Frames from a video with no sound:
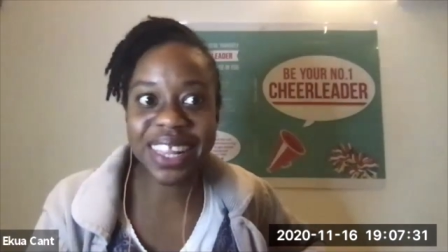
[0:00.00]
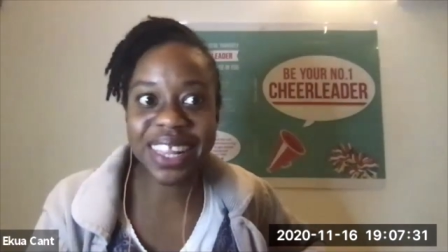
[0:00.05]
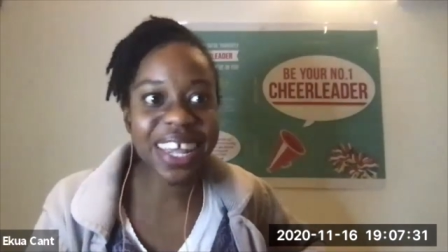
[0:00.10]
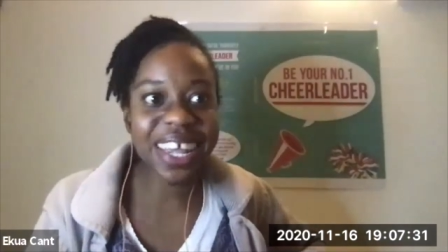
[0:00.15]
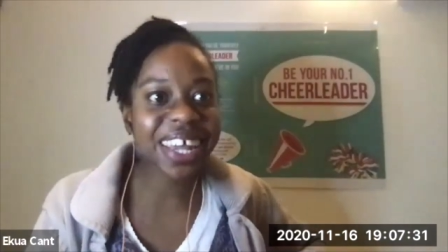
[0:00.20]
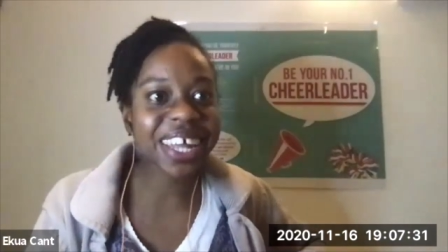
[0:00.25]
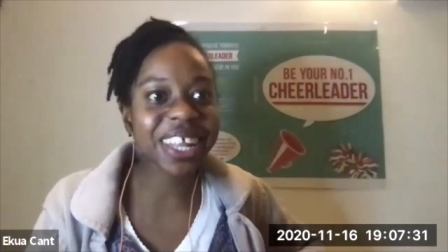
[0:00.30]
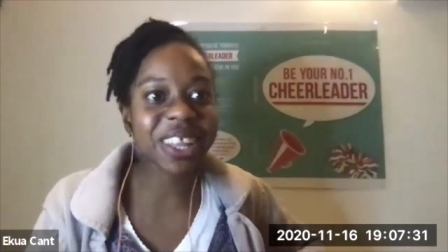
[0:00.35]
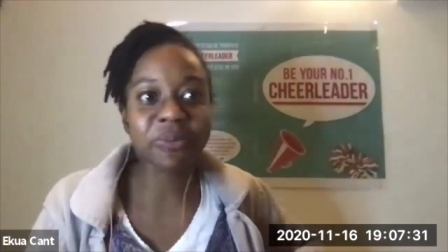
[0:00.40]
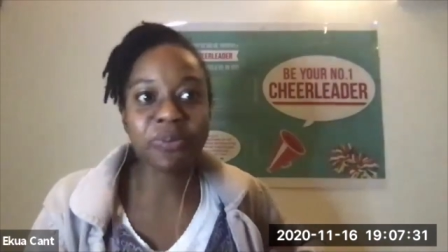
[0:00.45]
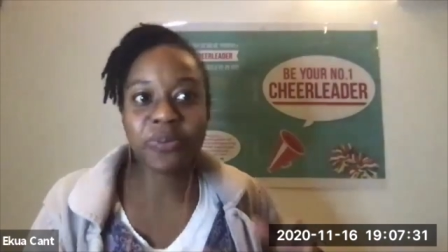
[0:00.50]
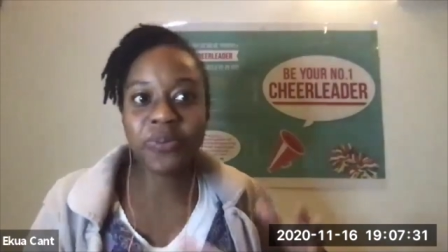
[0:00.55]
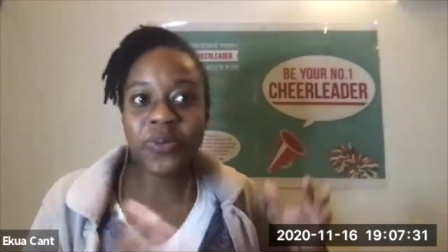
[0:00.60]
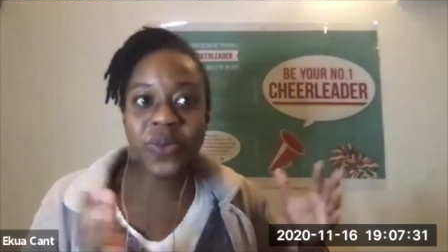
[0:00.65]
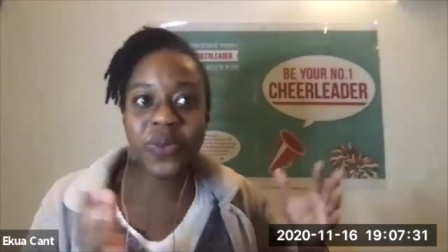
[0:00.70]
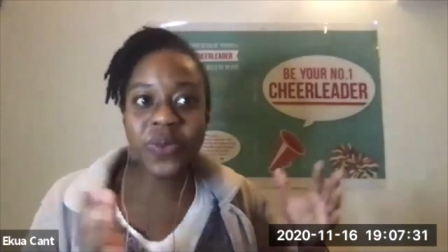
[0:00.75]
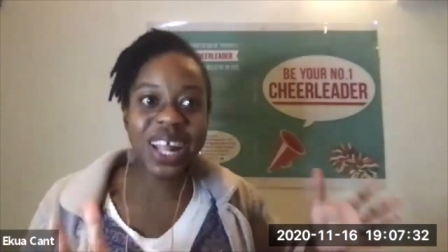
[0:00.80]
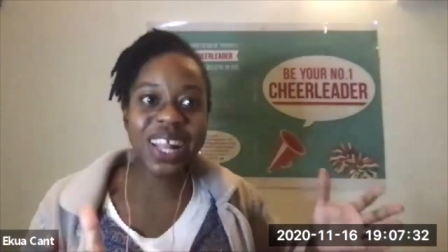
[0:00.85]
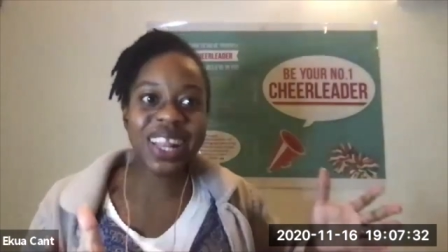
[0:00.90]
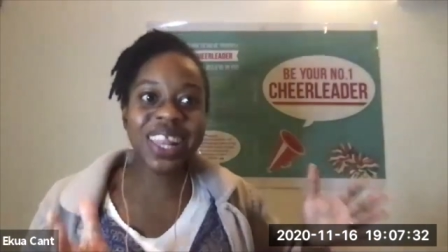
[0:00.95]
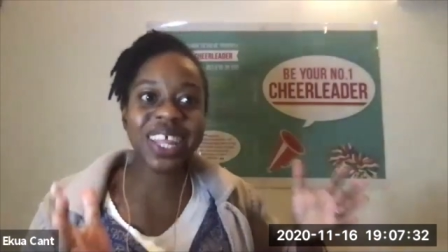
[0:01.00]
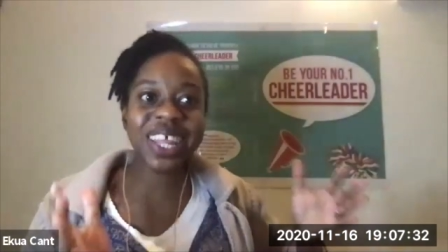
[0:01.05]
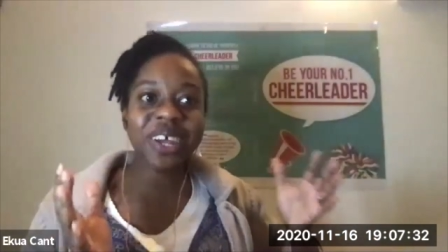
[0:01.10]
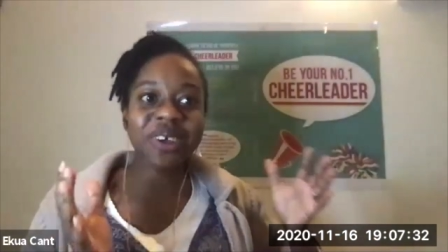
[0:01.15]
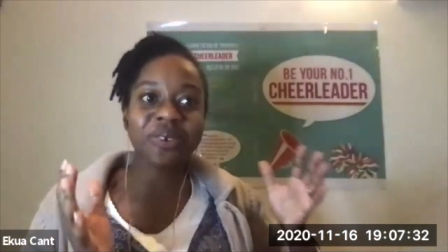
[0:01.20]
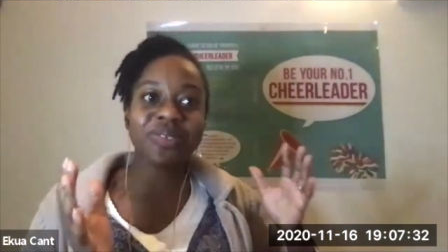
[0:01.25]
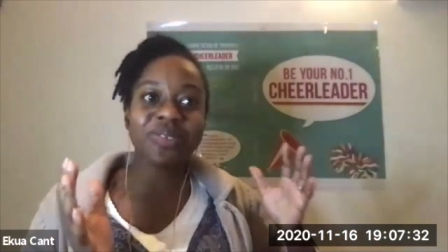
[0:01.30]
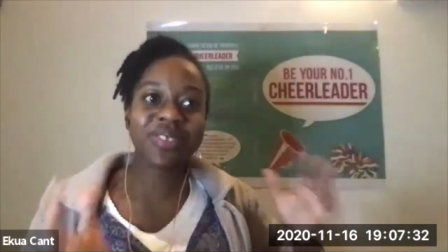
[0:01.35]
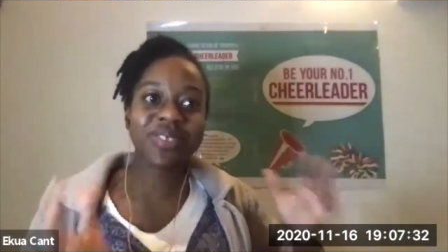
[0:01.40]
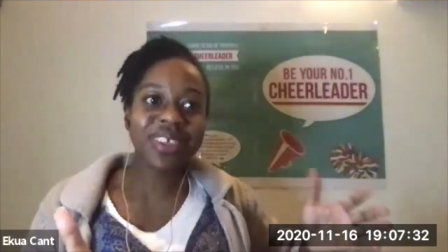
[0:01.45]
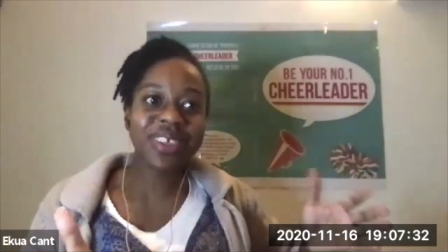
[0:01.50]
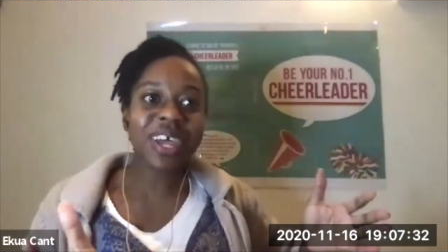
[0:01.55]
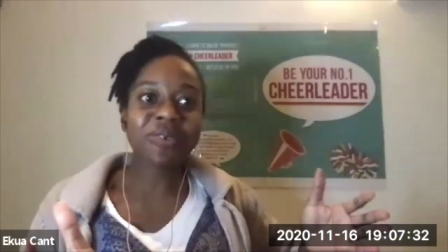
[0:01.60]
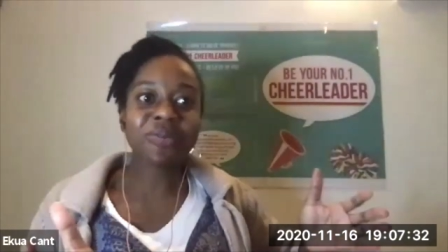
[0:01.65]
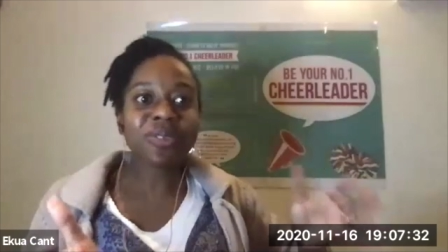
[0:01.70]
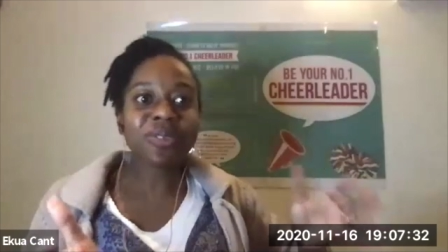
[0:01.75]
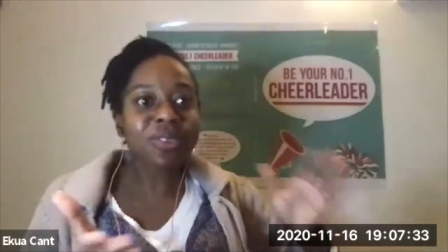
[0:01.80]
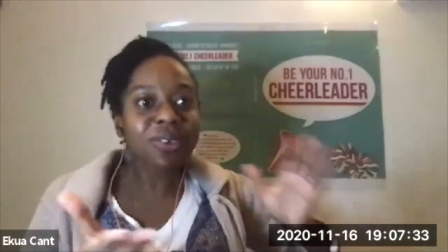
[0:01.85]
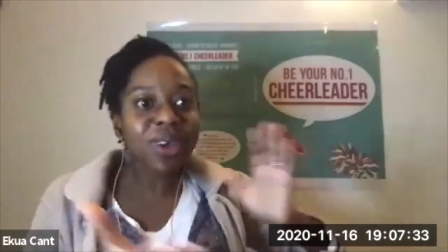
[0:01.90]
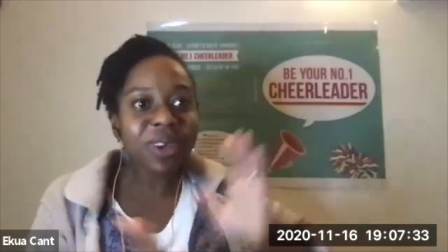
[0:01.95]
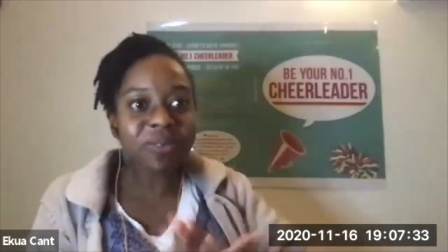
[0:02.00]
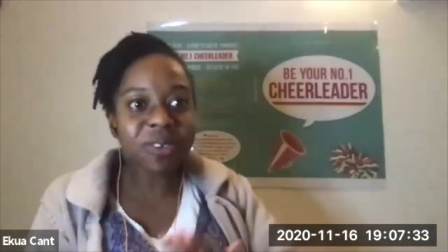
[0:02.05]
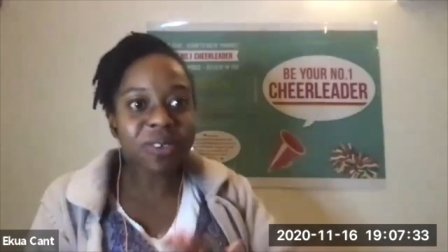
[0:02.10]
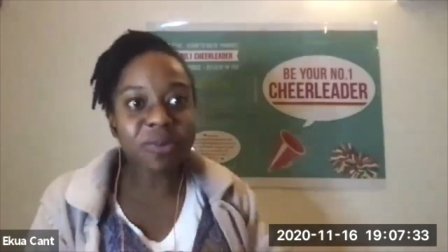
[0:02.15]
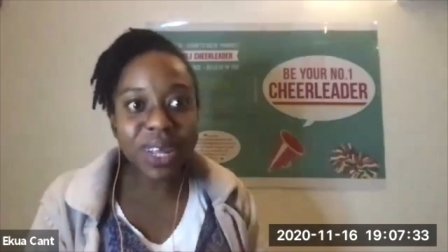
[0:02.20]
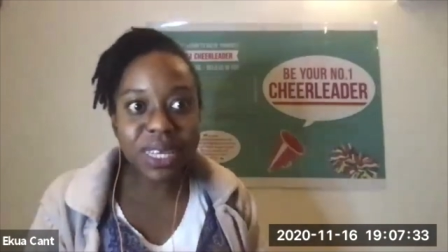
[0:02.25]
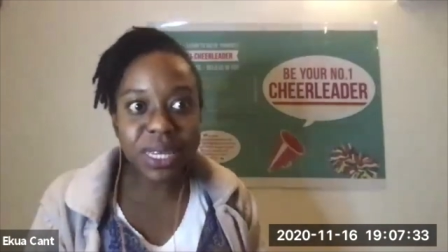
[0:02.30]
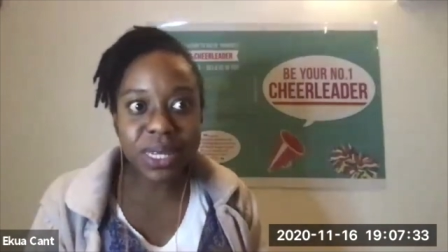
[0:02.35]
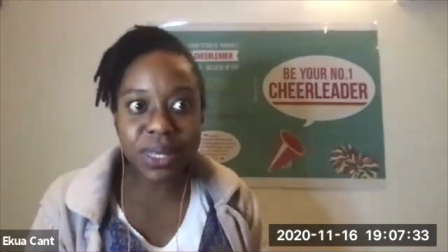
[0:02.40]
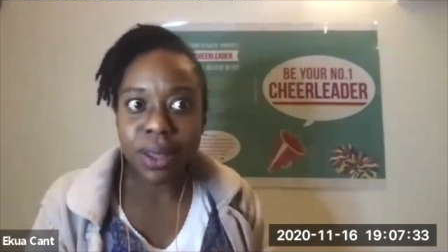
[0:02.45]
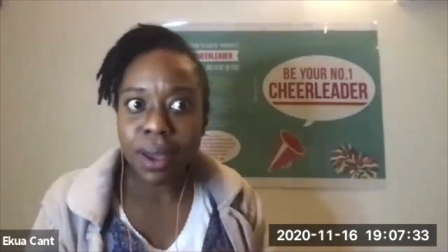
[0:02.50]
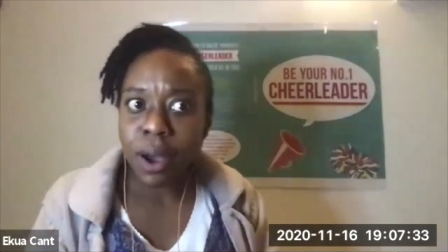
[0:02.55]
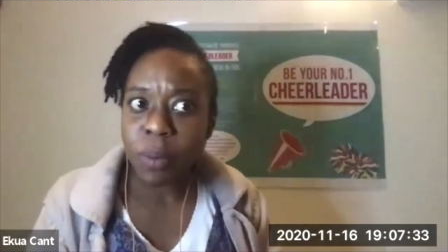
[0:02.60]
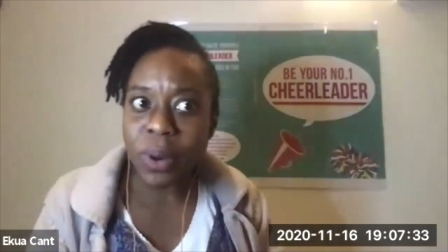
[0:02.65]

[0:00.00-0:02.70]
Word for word: That is a breadth of stuff. Not even to mention,